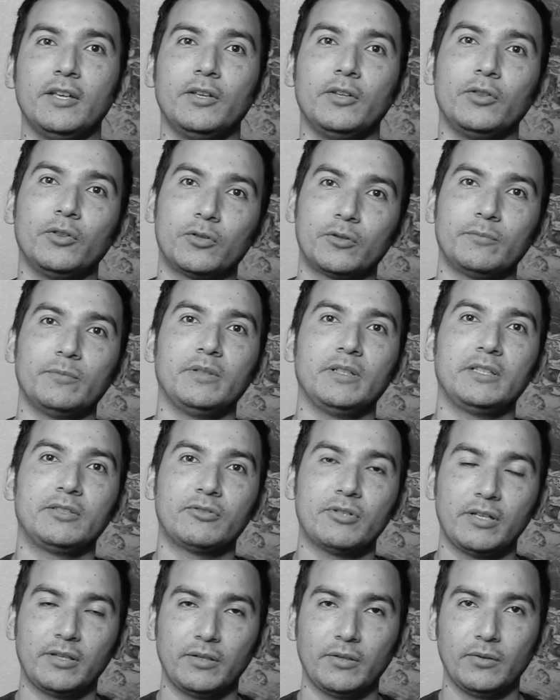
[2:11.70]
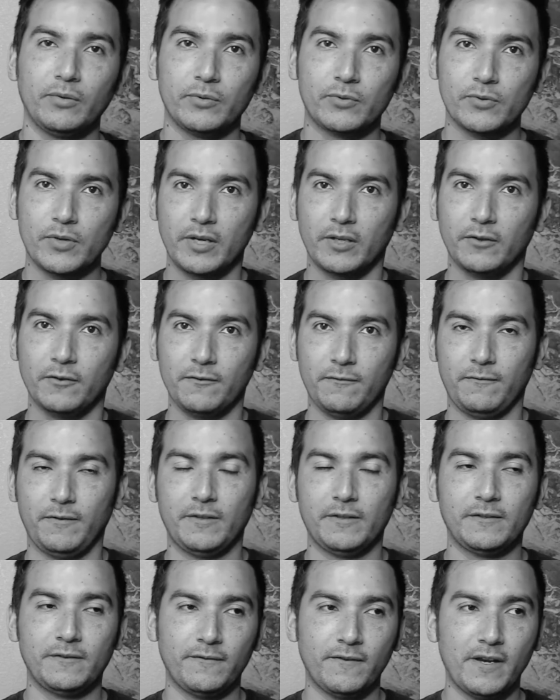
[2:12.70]
normally try to do. So I do
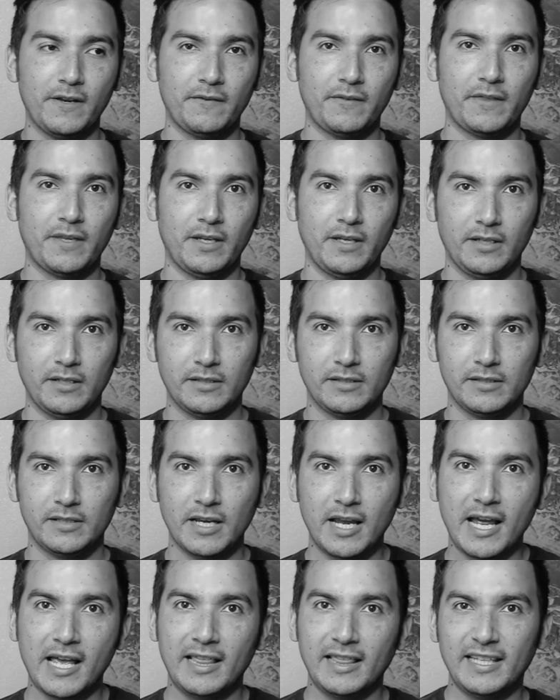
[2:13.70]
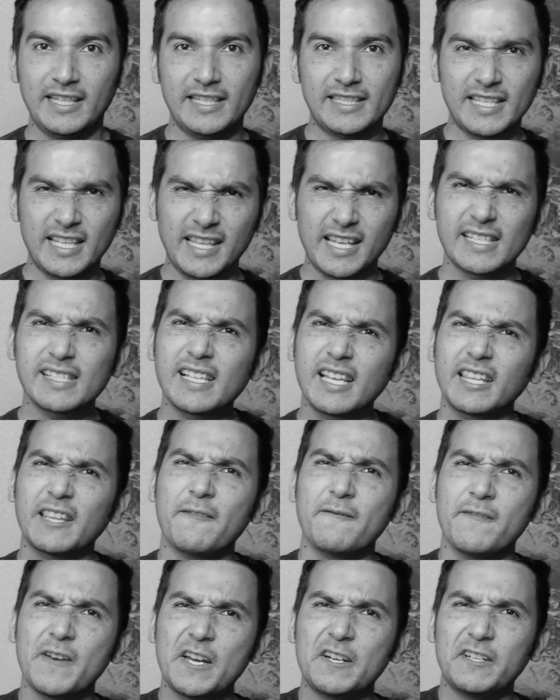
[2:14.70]
these five things at least, and that's like the
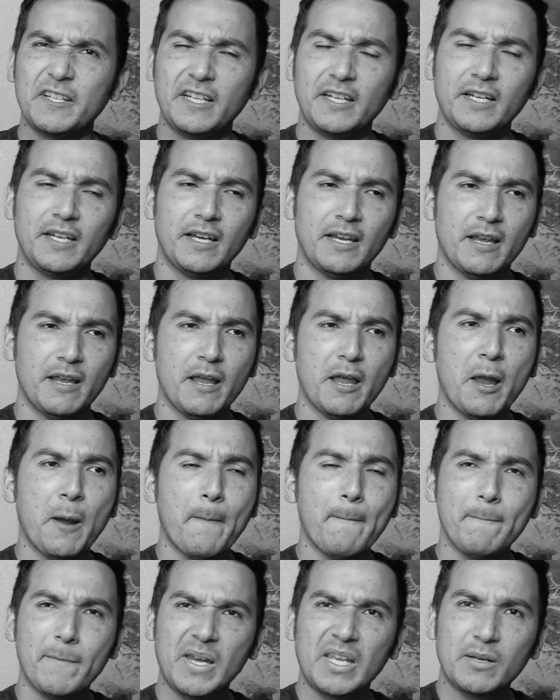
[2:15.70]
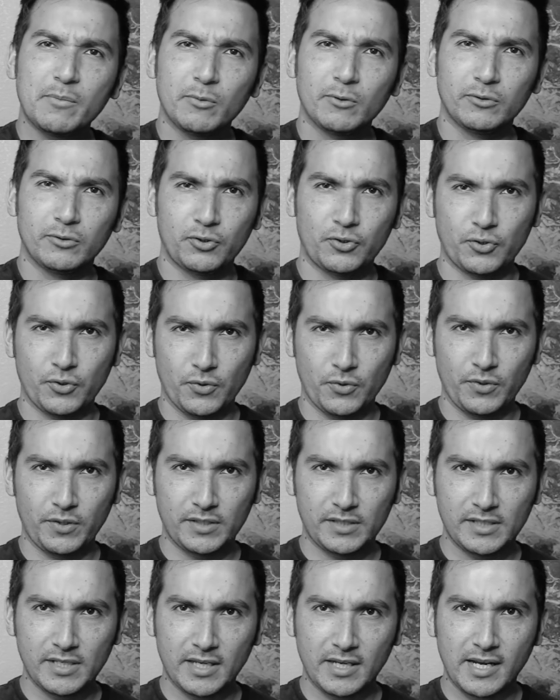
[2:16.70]
very minimal choice
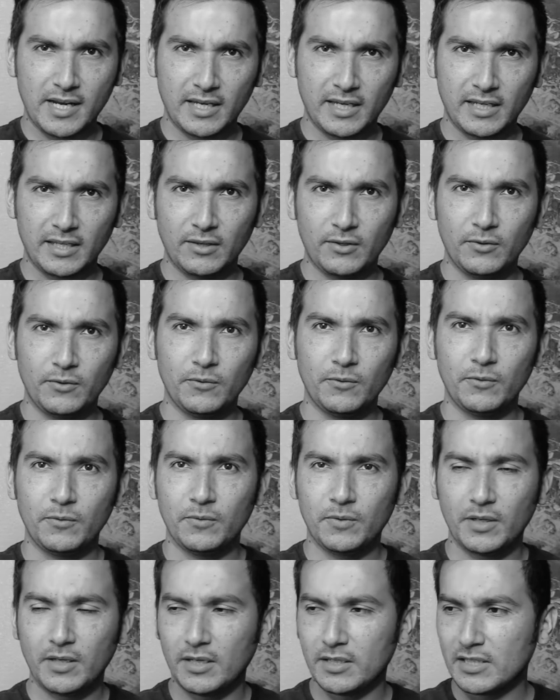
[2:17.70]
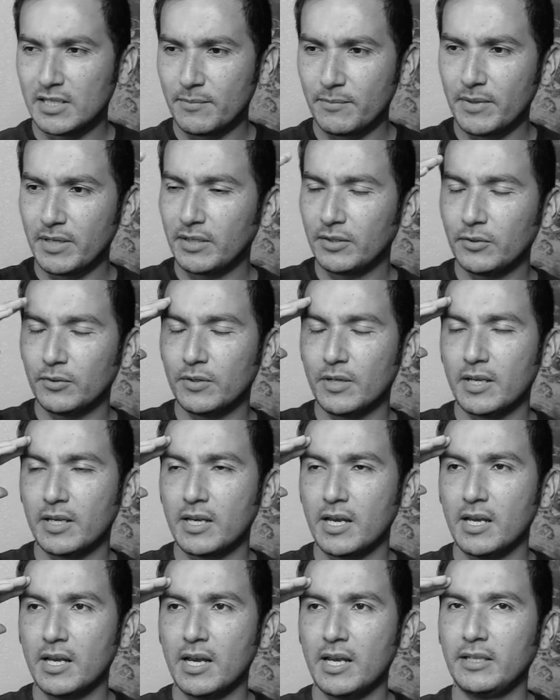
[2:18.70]
that I can do because I'm like, dude, like
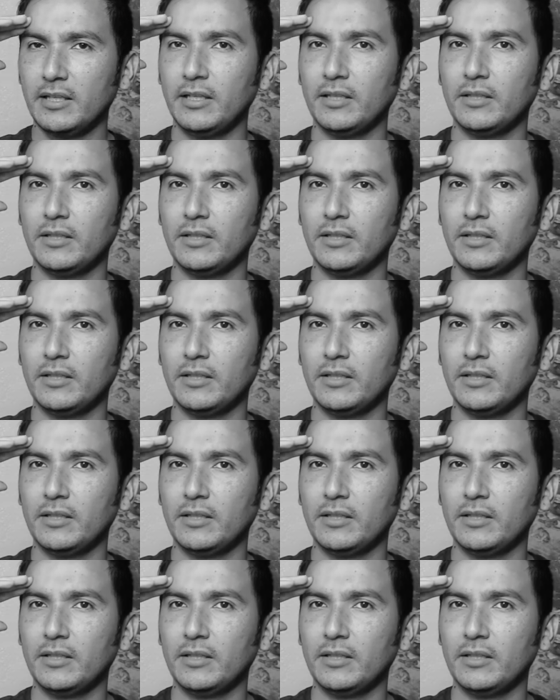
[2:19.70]
I